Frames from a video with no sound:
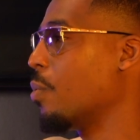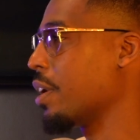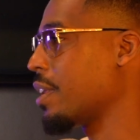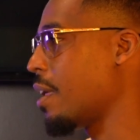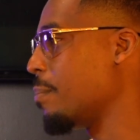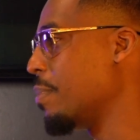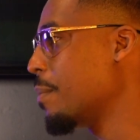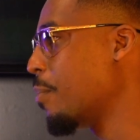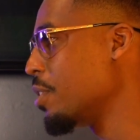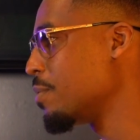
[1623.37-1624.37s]
worked at
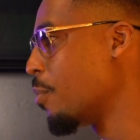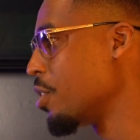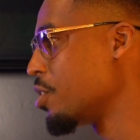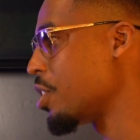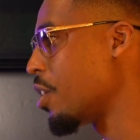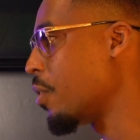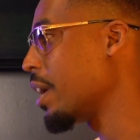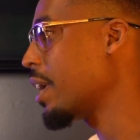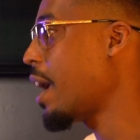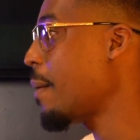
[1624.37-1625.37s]
Big Boy's morning show
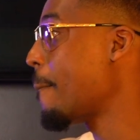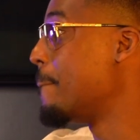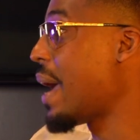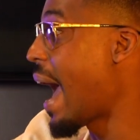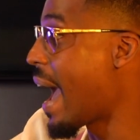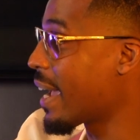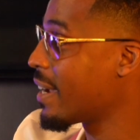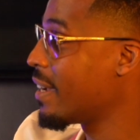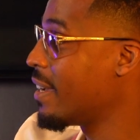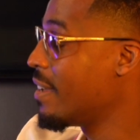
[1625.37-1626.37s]
and okay. came
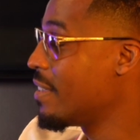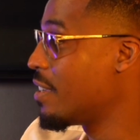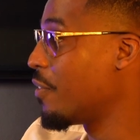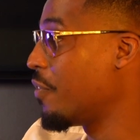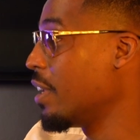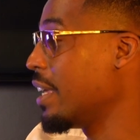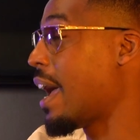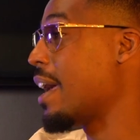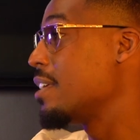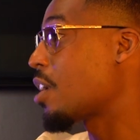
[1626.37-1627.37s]
back to
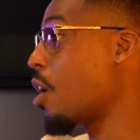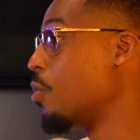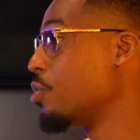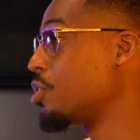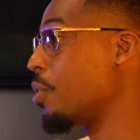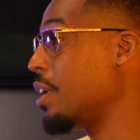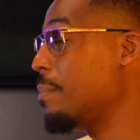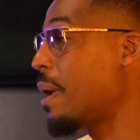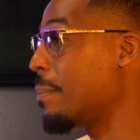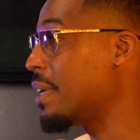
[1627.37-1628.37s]
Philly and had his own show, and
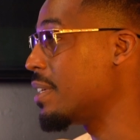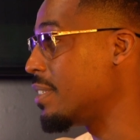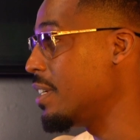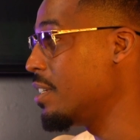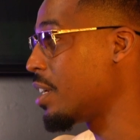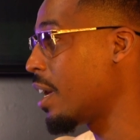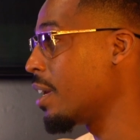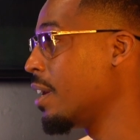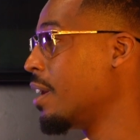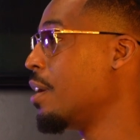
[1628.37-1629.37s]
he made me his
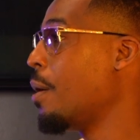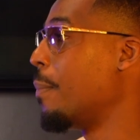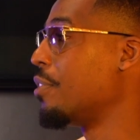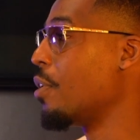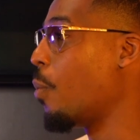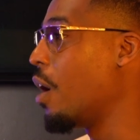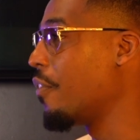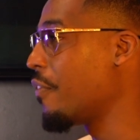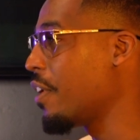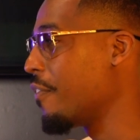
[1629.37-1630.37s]
DJ. But the
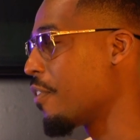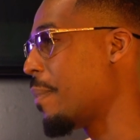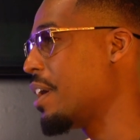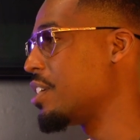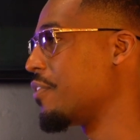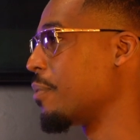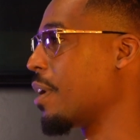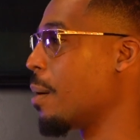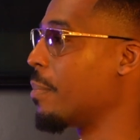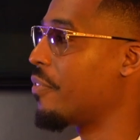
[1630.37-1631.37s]
wealth of information
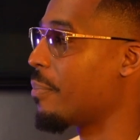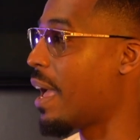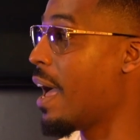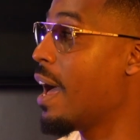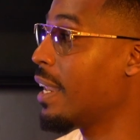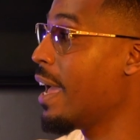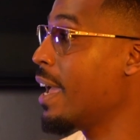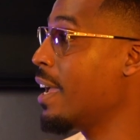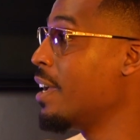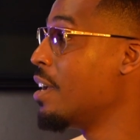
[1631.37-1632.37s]
from coming from
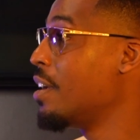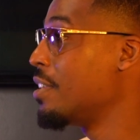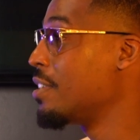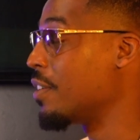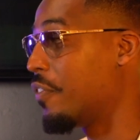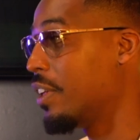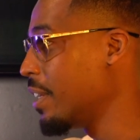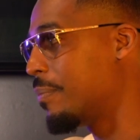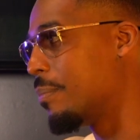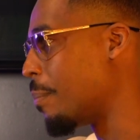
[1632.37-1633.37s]
LA to
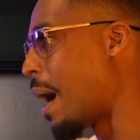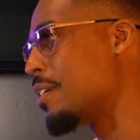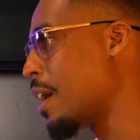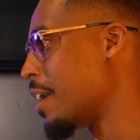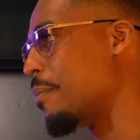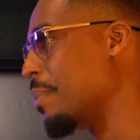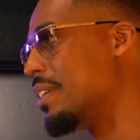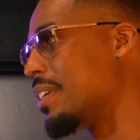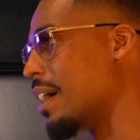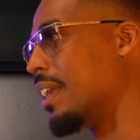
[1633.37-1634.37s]
Philly, mind you, I never
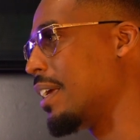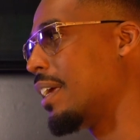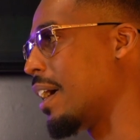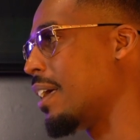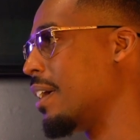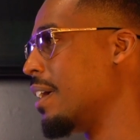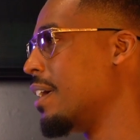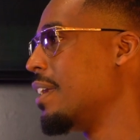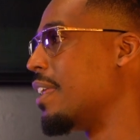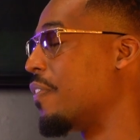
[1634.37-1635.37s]
been to LA yet.
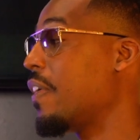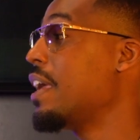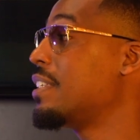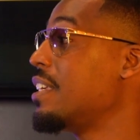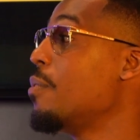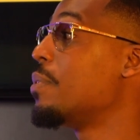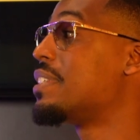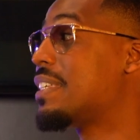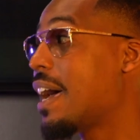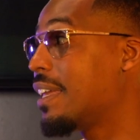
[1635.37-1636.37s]
Mm-hmm. The things he
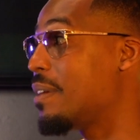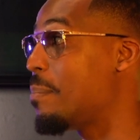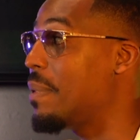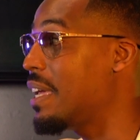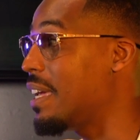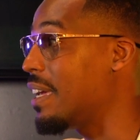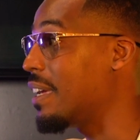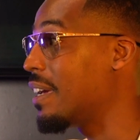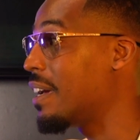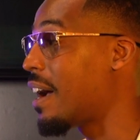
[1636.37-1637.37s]
was telling
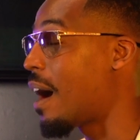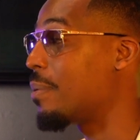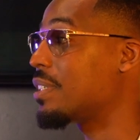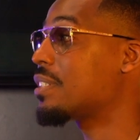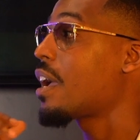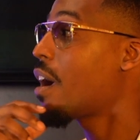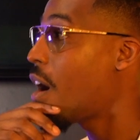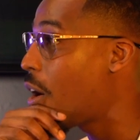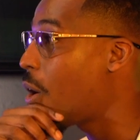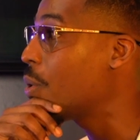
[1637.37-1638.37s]
me, I was just like,
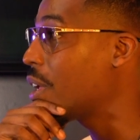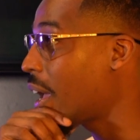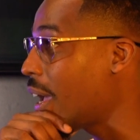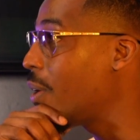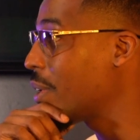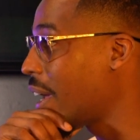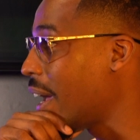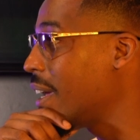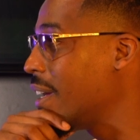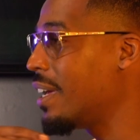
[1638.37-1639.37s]
oh, okay,
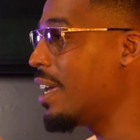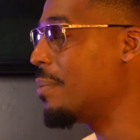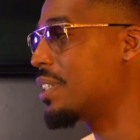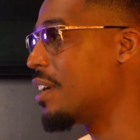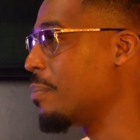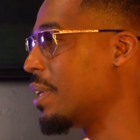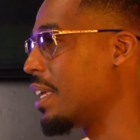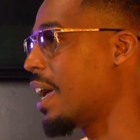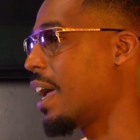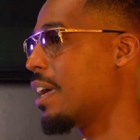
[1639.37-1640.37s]
okay he was giving me
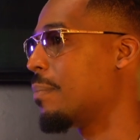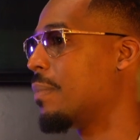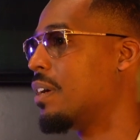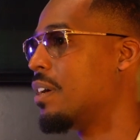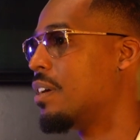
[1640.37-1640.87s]
the game